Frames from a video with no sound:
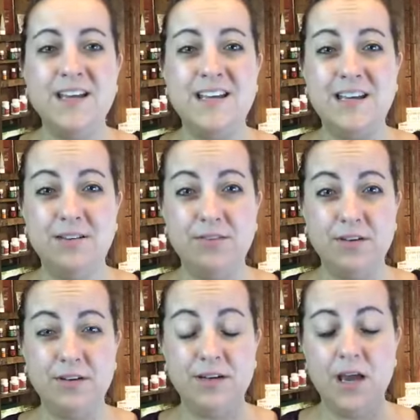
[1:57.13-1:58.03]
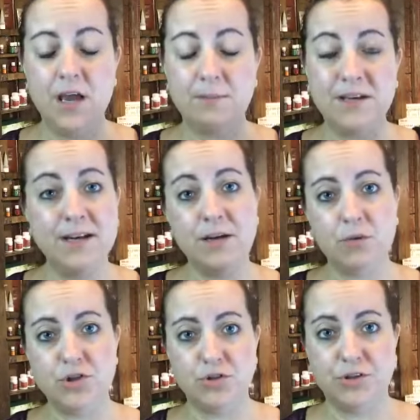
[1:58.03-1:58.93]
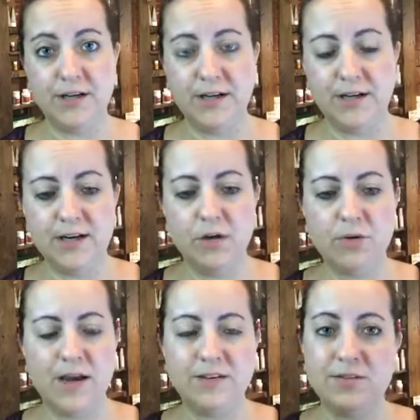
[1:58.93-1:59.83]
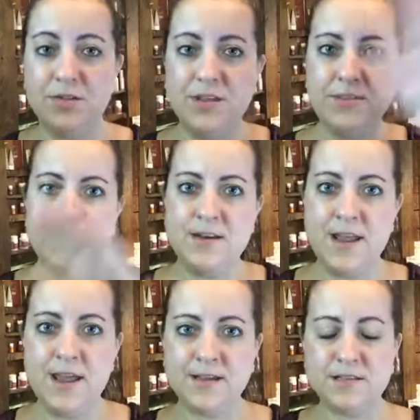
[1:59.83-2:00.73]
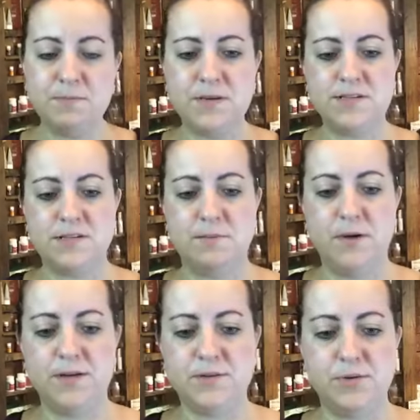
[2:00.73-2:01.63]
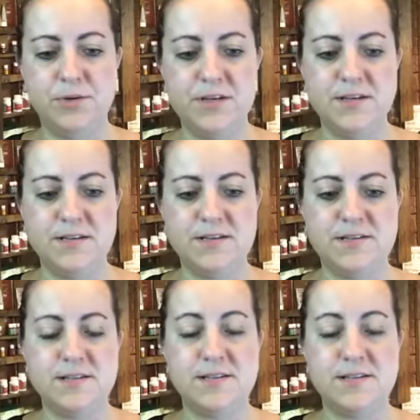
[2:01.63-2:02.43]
getting what you're getting. Okay, so then the next piece of the puzzle is to